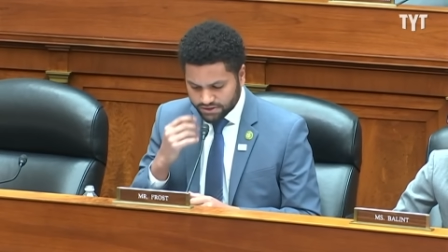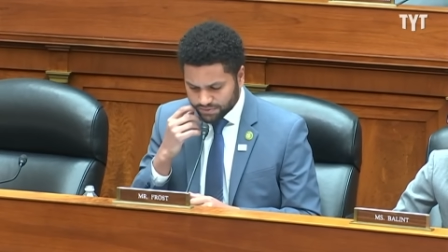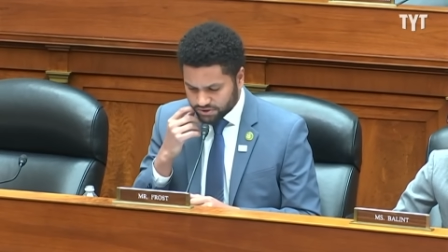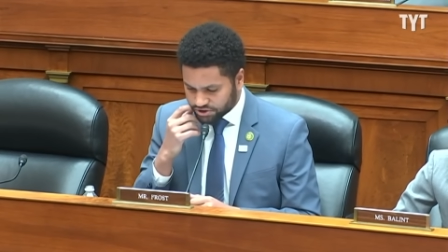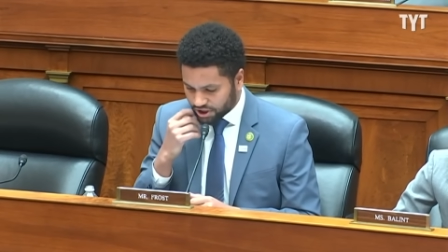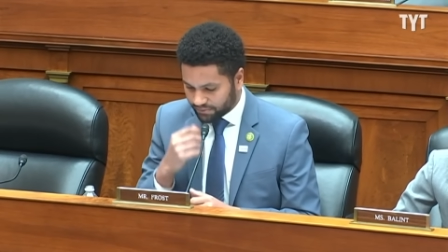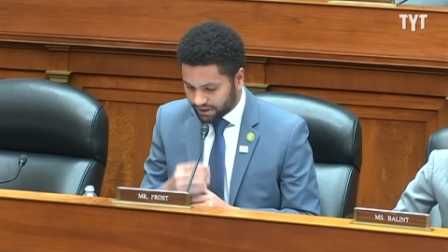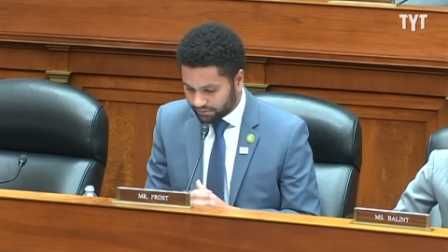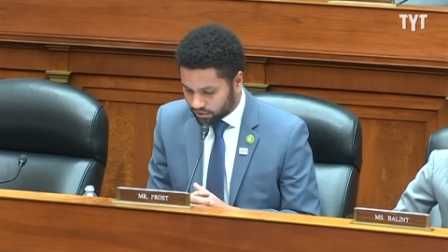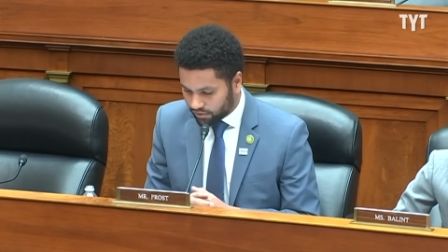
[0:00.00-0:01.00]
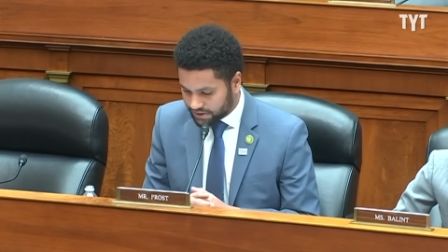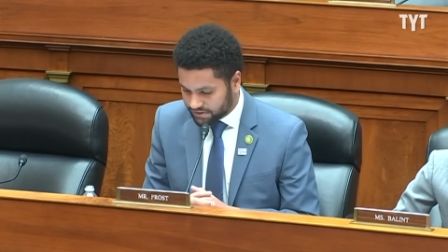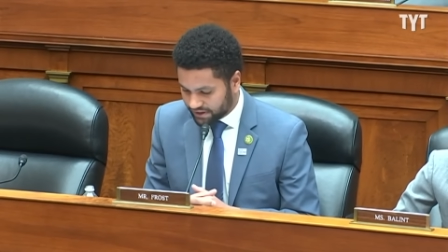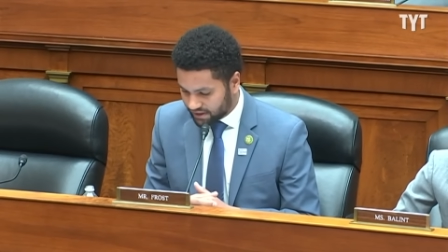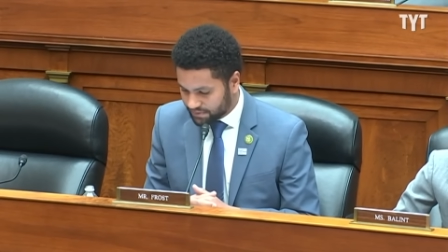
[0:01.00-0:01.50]
So, Mister Chairman, I
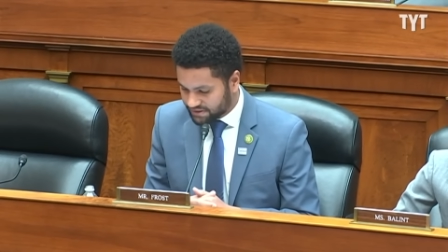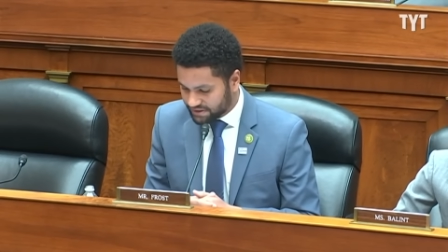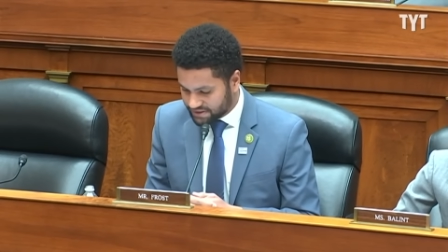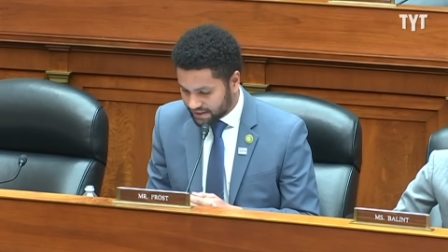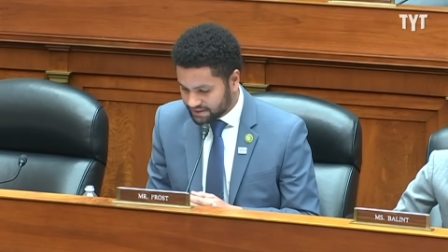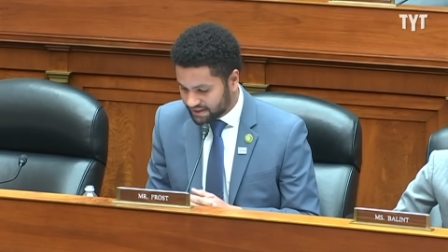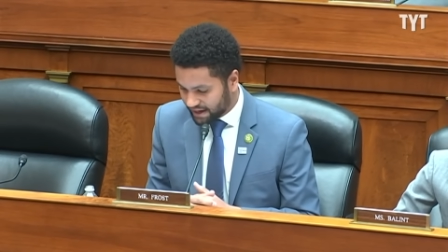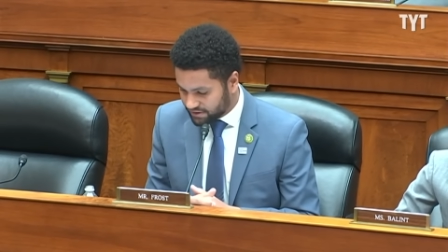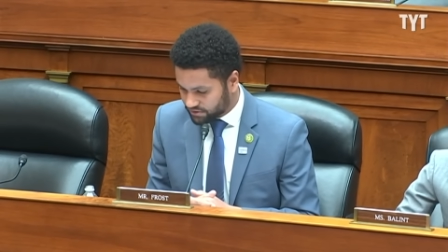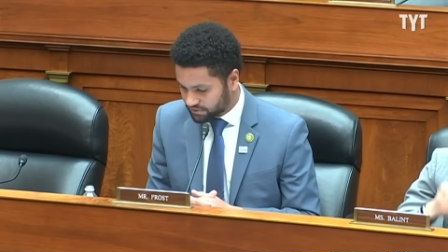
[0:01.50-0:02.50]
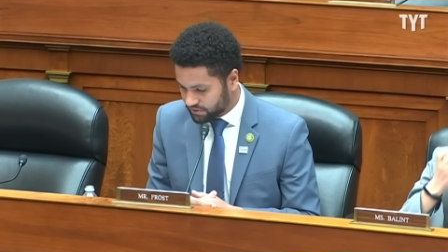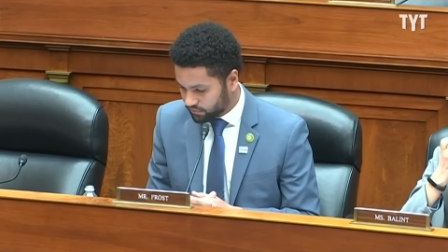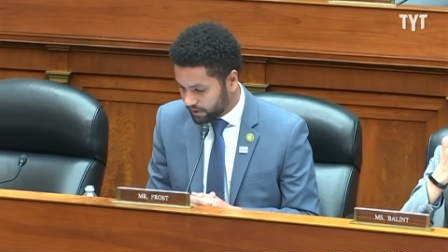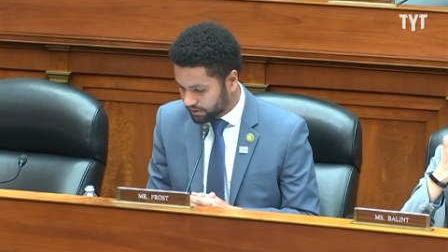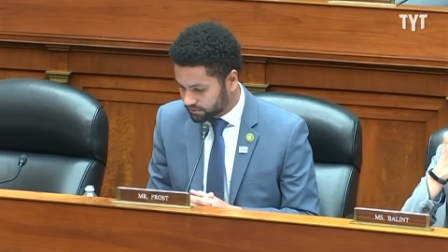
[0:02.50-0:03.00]
request unanimous consent to enter into
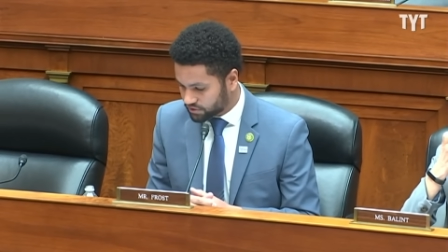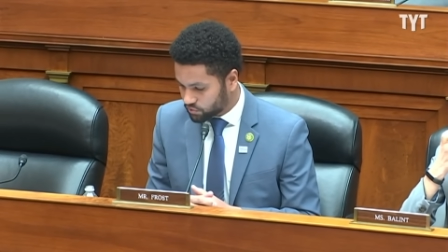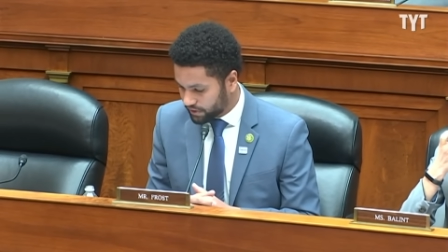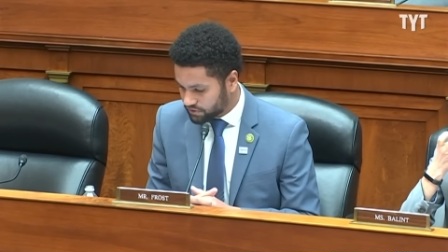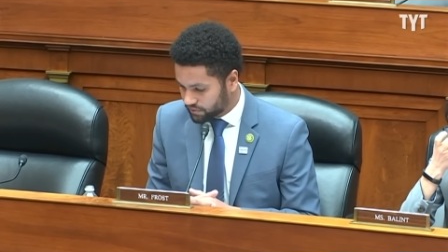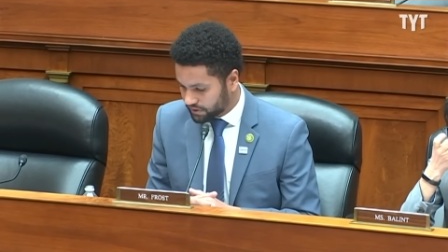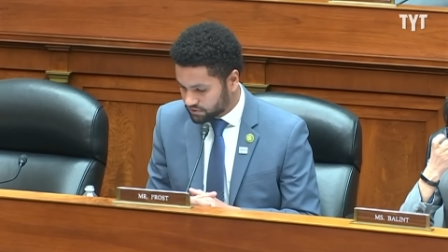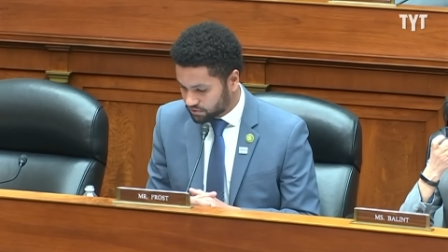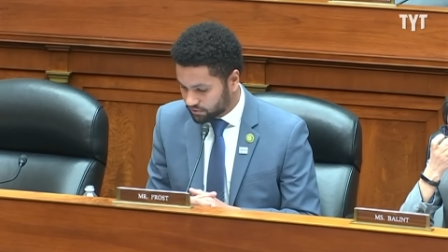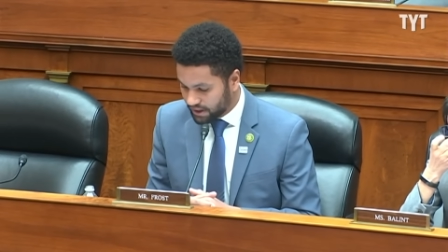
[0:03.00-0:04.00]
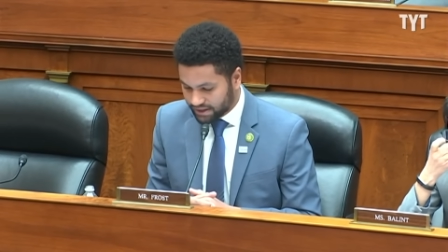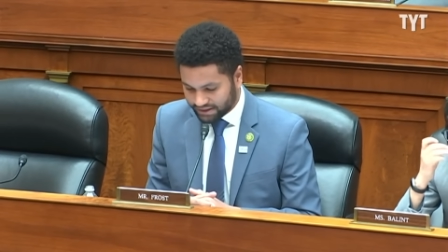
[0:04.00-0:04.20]
the record the twenty twenty-two